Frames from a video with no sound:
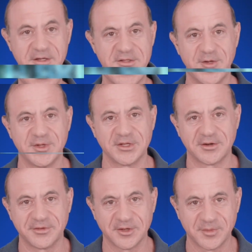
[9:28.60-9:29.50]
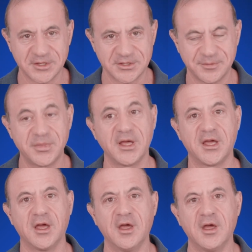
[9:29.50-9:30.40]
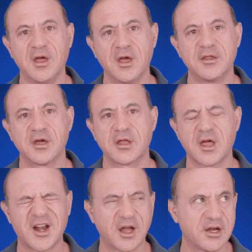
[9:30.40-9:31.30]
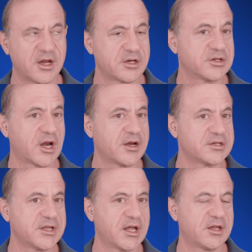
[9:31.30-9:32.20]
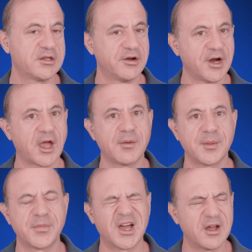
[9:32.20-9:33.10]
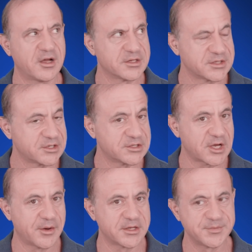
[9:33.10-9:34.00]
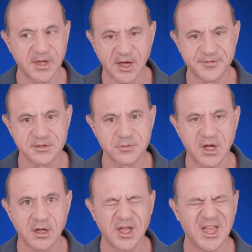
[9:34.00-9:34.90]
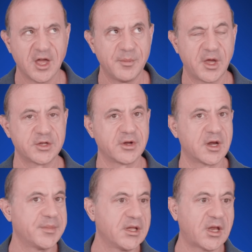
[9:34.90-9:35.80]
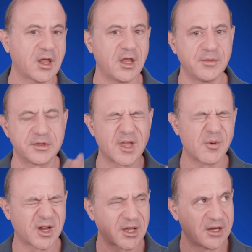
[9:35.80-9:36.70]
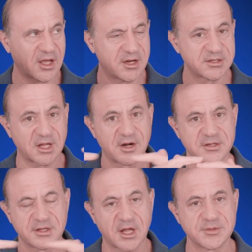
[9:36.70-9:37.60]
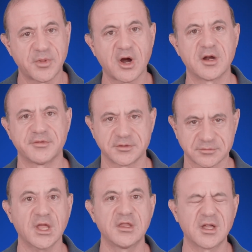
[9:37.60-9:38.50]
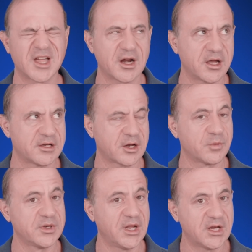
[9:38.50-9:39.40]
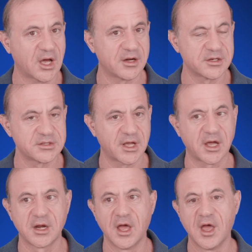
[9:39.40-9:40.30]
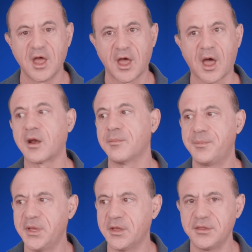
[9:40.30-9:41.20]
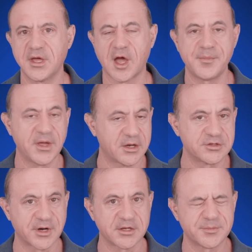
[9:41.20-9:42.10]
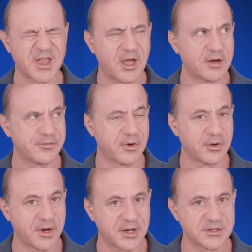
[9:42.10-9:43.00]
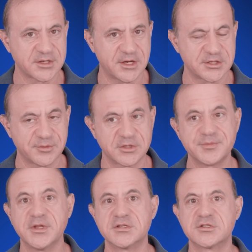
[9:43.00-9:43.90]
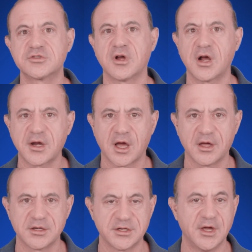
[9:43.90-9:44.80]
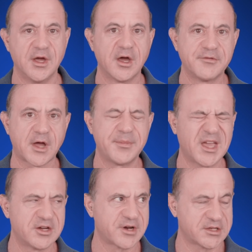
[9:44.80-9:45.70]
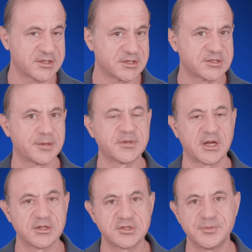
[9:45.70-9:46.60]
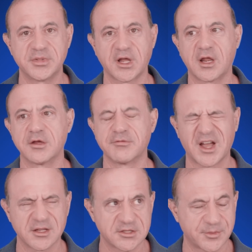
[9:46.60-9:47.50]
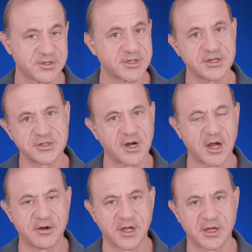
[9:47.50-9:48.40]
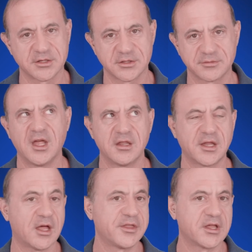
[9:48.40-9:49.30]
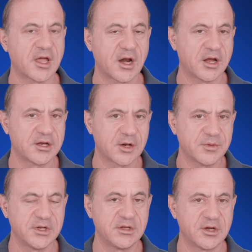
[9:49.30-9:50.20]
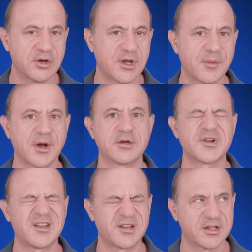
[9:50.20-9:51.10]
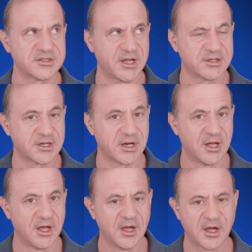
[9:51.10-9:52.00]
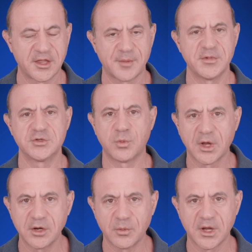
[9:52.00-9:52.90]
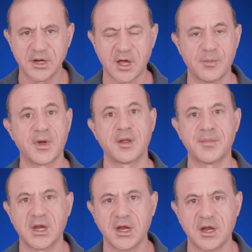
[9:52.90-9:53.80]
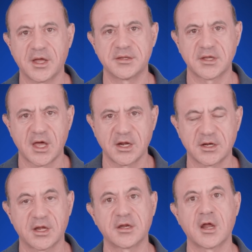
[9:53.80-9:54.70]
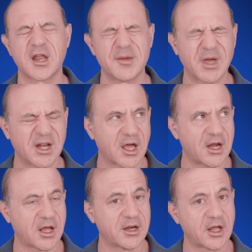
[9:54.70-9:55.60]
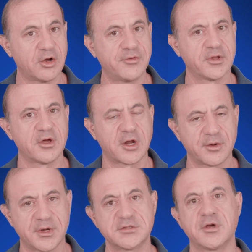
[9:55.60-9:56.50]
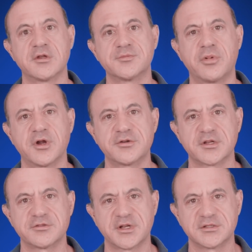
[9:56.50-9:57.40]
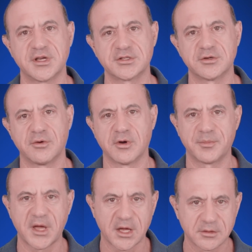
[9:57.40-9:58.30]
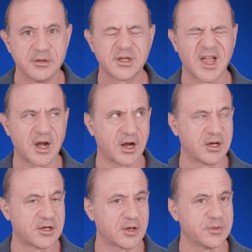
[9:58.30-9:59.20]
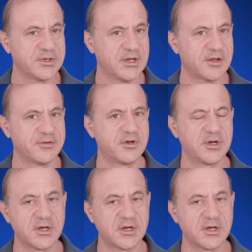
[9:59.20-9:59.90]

is going to be done via B G P. The cloud architect should understand interior gateway protocols such as O S P F as well, because they're going to be dealing with networks and data centers, and that's part of it. The cloud architect will need to understand how to build the I P address plan for an organization, which means strong knowledge of I P addressing, subnetting, supernetting, route summarization, or aggregation. Now, the cloud architect will need to know network address translation, and that means one-to-one N A T, one-to-many N A T, static N A T, dynamic N A T, and N A T overload, otherwise known as port address translation, or P A T. The cloud architect will need to have good